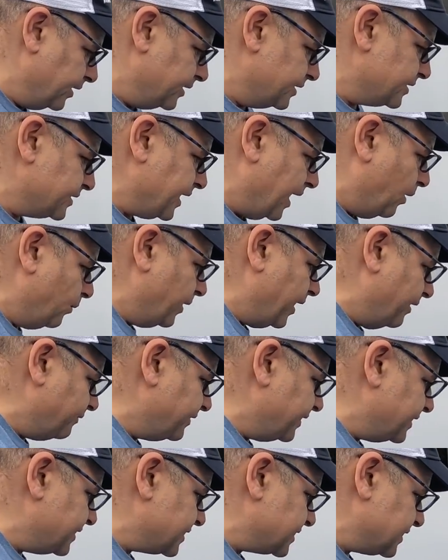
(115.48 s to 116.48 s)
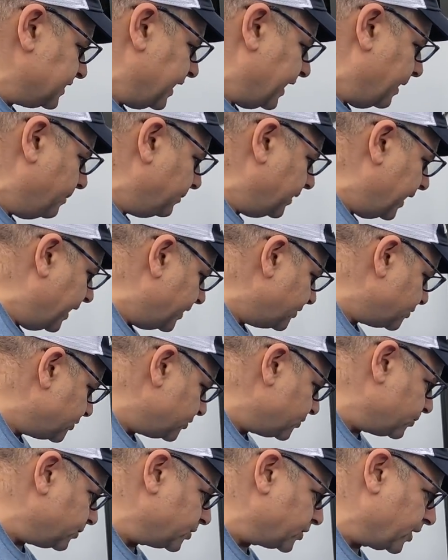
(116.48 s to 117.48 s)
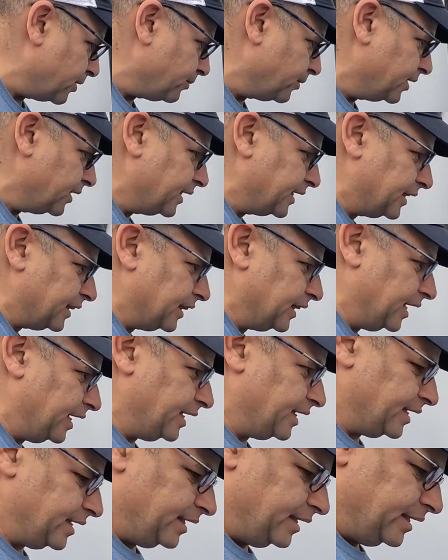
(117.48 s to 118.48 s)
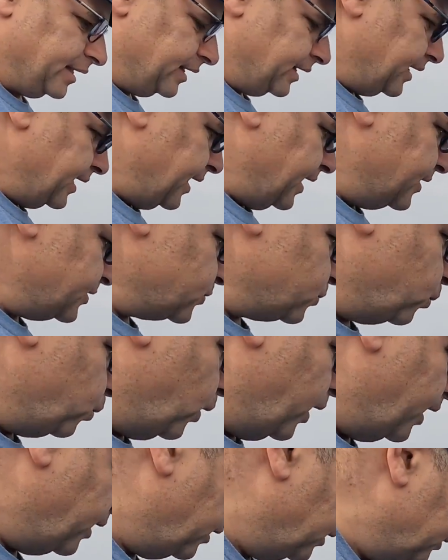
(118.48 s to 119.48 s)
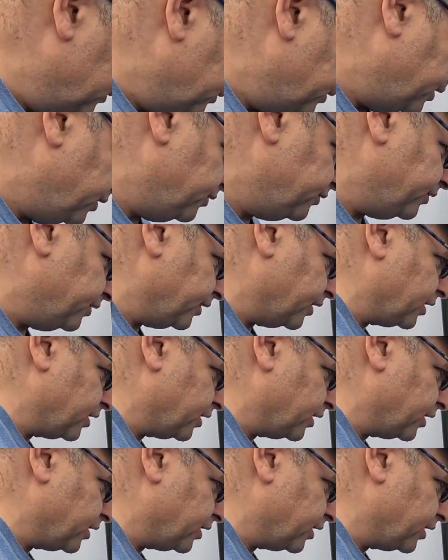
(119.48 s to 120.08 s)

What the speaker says: is now we have these slam latches, which I really like as well. Easy to